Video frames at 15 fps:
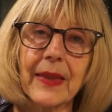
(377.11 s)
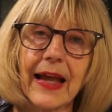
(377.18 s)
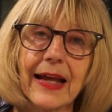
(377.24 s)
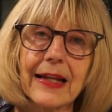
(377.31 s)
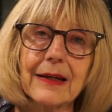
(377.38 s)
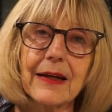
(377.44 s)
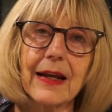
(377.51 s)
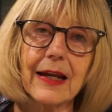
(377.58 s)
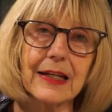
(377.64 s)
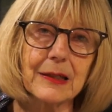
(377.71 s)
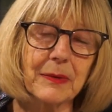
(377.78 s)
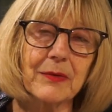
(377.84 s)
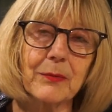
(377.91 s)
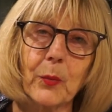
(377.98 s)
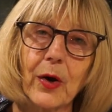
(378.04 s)
And
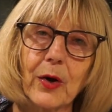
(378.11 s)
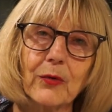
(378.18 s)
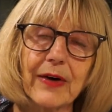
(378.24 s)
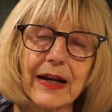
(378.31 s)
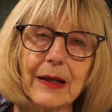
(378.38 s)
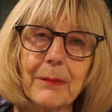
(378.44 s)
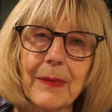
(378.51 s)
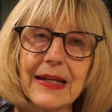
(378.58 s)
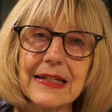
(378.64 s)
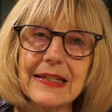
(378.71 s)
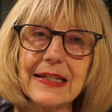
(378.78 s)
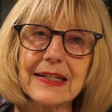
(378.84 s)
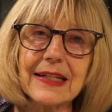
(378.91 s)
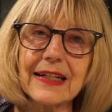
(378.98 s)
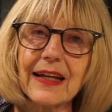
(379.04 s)
it's been well
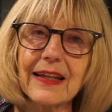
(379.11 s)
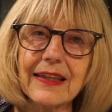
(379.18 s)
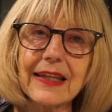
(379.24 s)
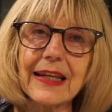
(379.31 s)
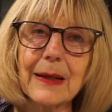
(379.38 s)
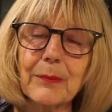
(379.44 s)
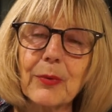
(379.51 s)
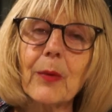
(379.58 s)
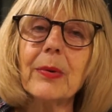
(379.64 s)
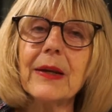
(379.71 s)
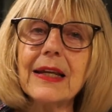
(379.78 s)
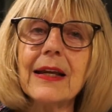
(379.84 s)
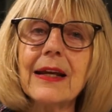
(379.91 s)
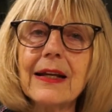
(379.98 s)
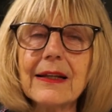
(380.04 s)
recommended, and I think it
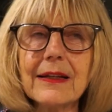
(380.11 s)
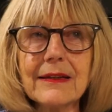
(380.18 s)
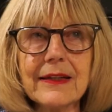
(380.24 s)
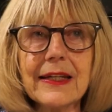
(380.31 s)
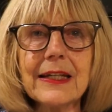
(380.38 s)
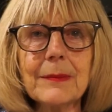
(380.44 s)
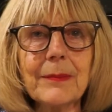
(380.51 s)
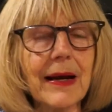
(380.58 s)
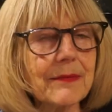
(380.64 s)
probably did,